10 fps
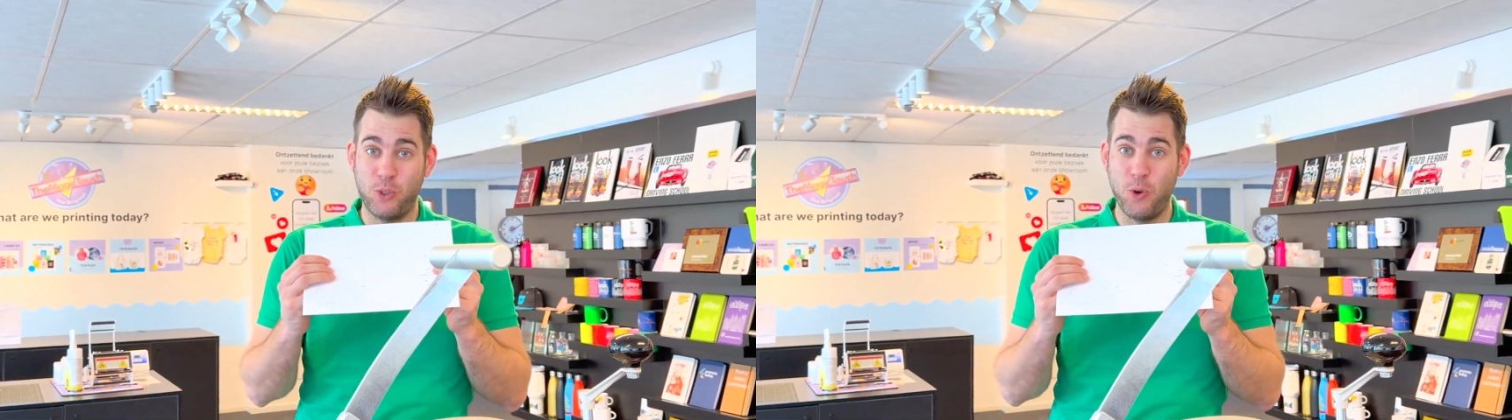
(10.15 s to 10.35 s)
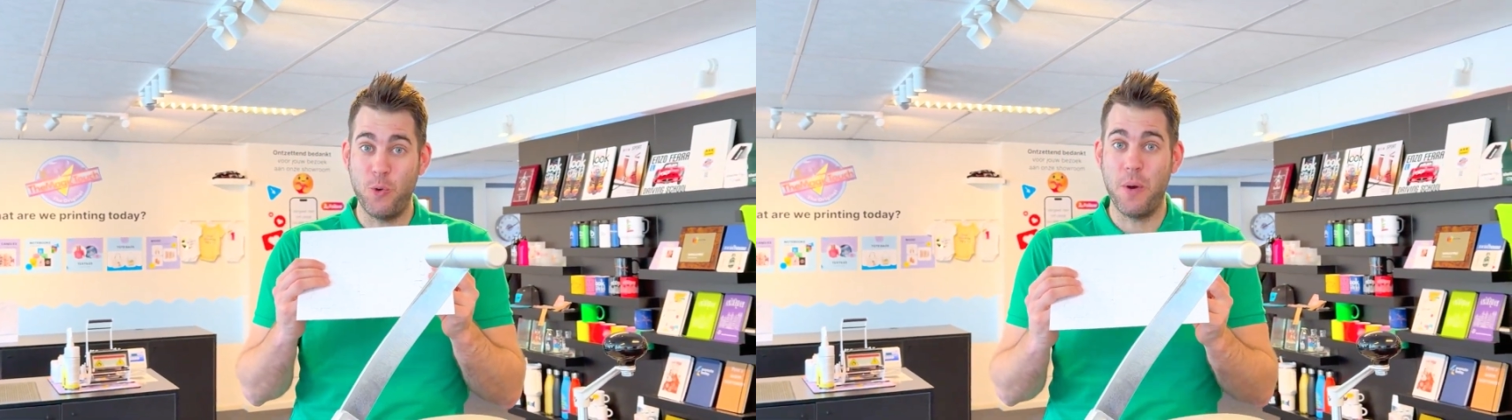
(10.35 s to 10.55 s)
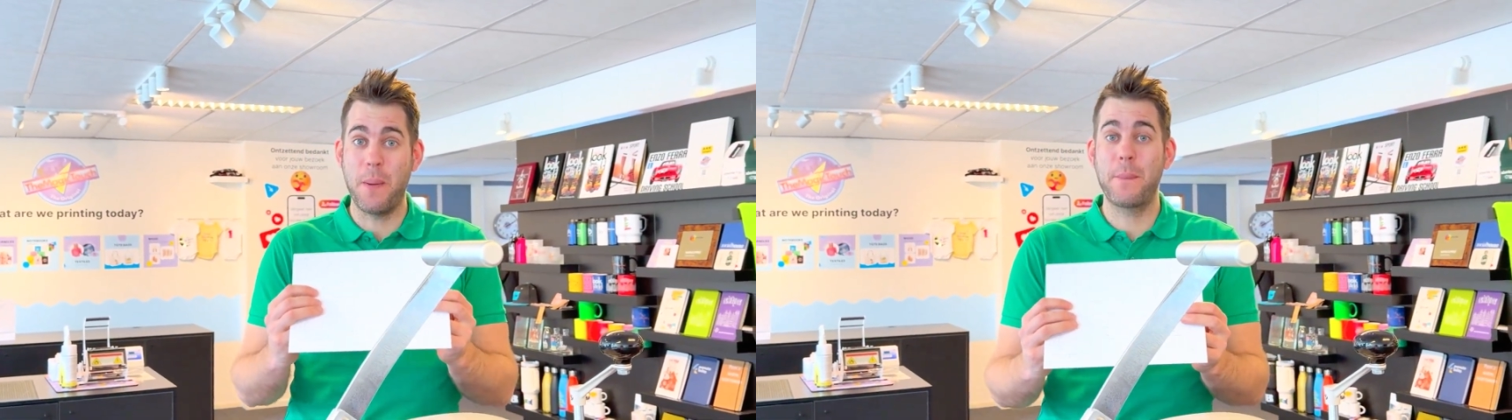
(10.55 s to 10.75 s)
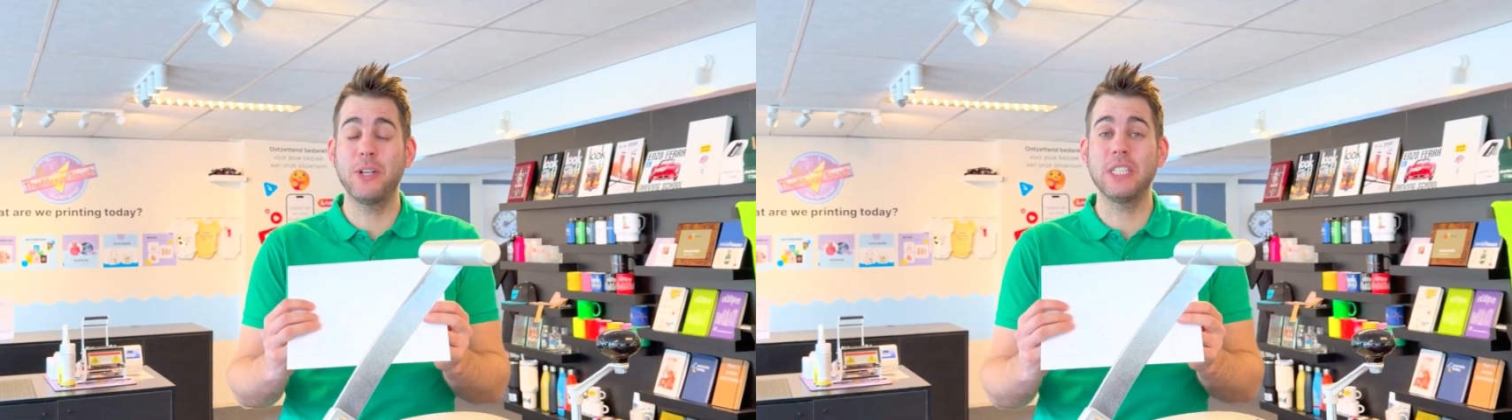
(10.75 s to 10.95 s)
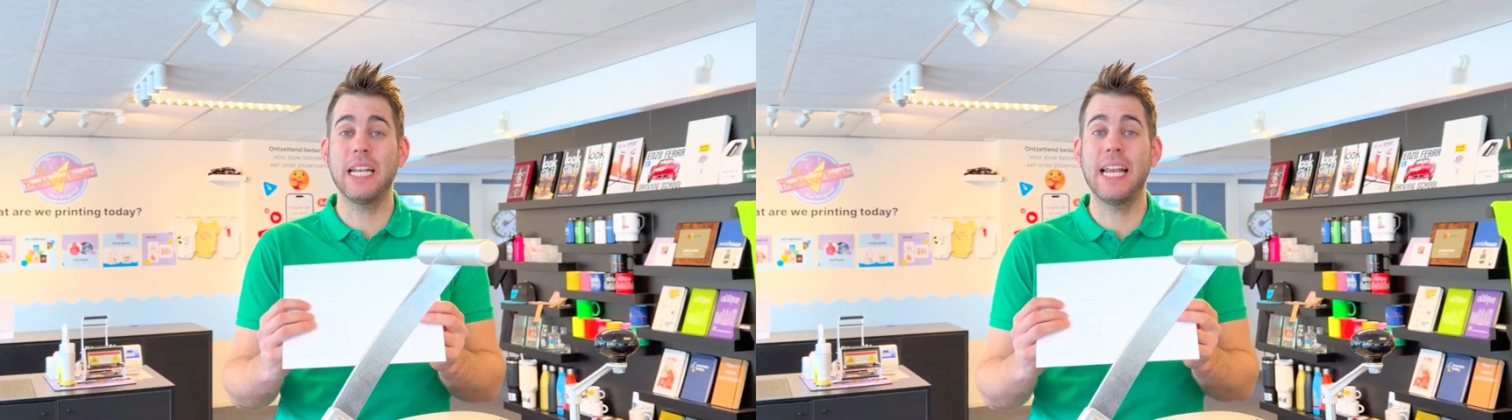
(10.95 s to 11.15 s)
to
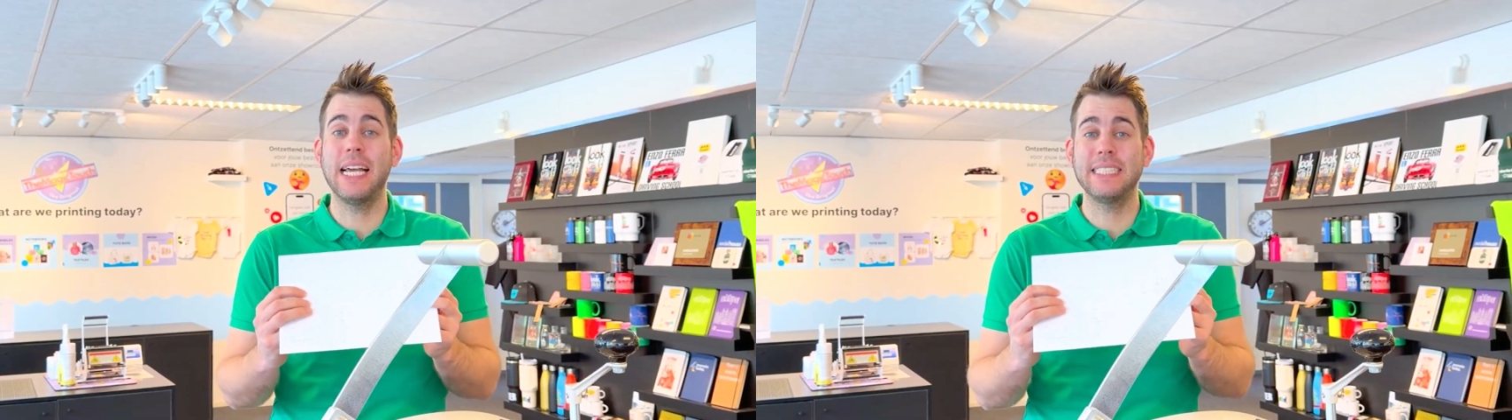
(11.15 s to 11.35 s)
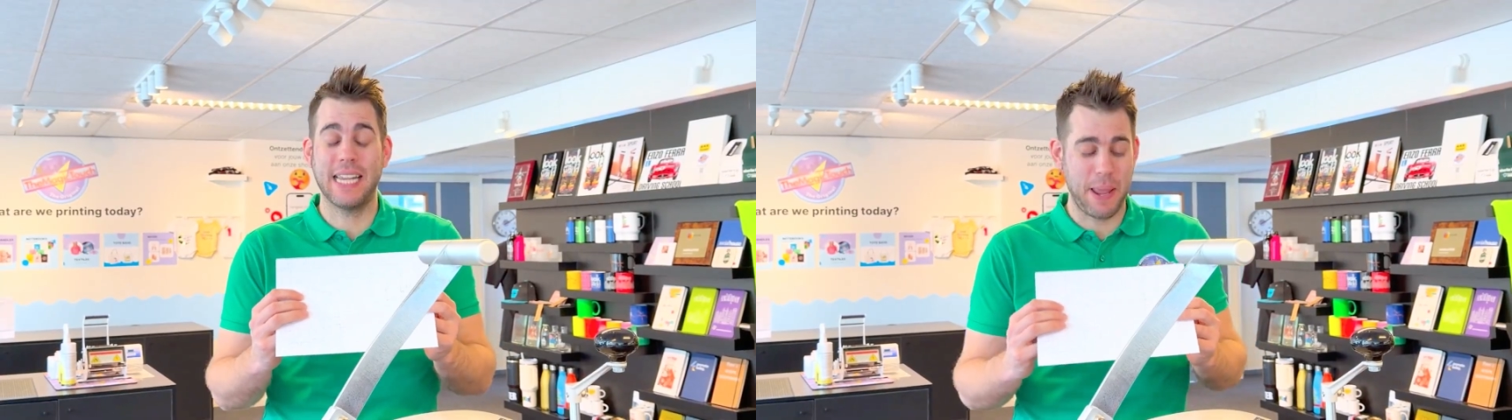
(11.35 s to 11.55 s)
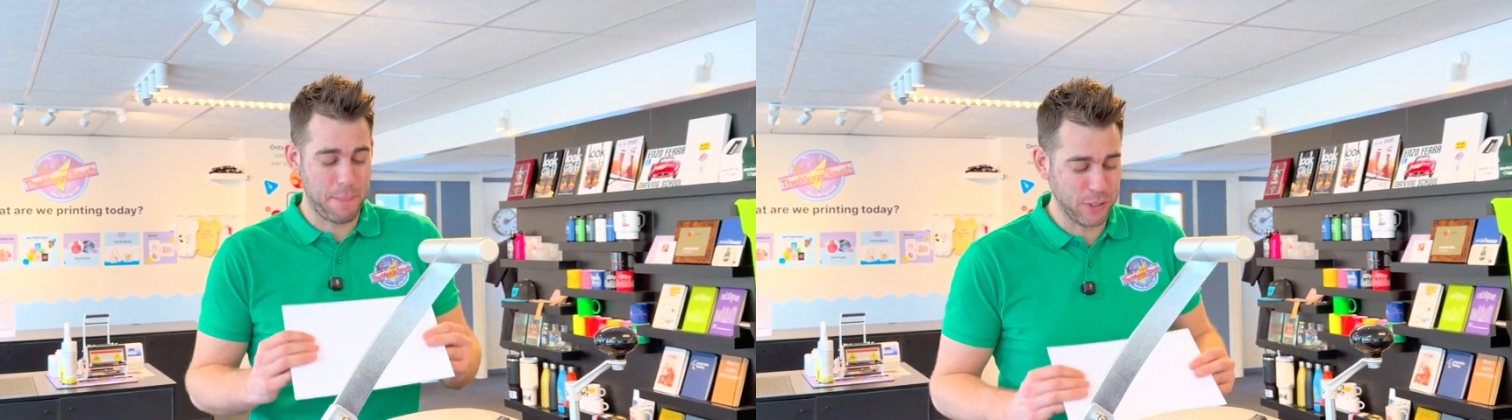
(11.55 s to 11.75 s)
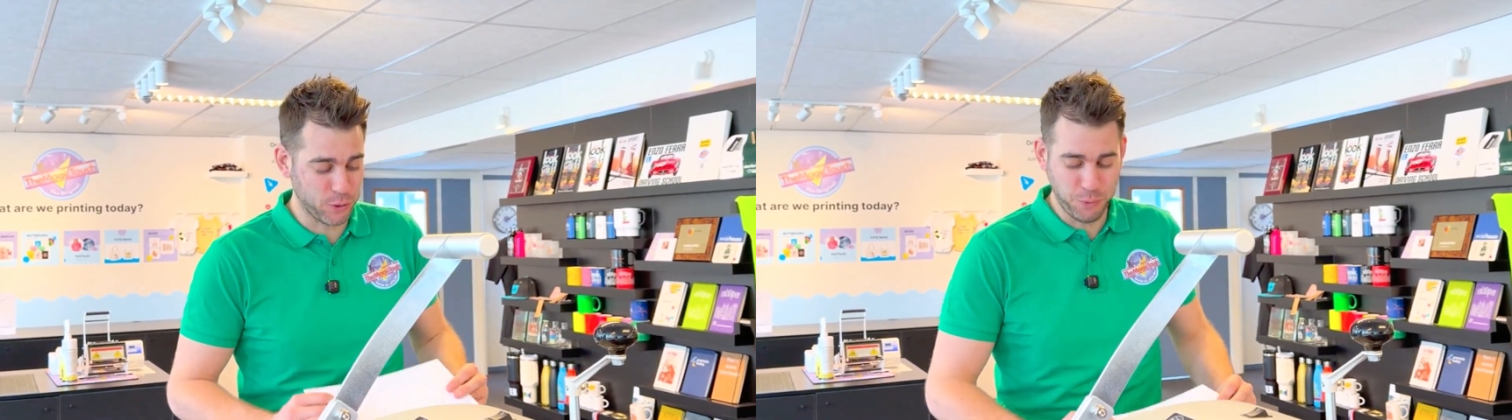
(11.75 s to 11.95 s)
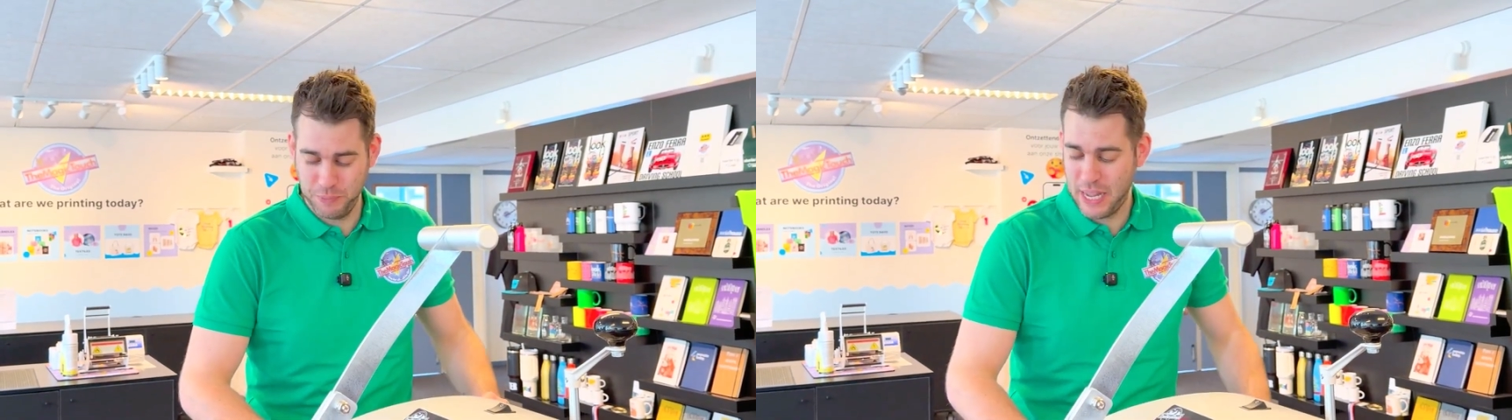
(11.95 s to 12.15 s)
personalize a
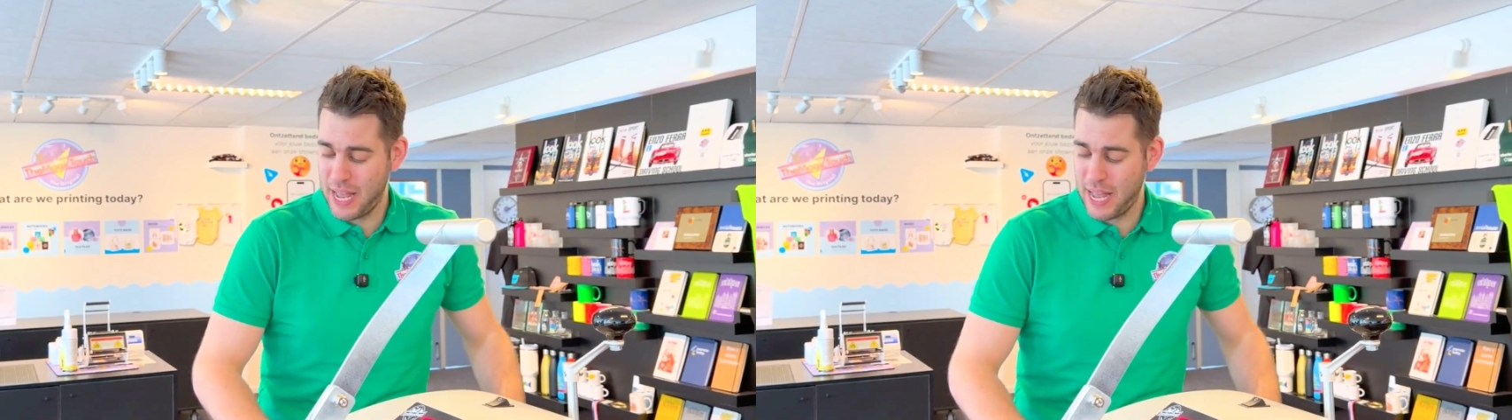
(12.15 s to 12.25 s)
puzzle.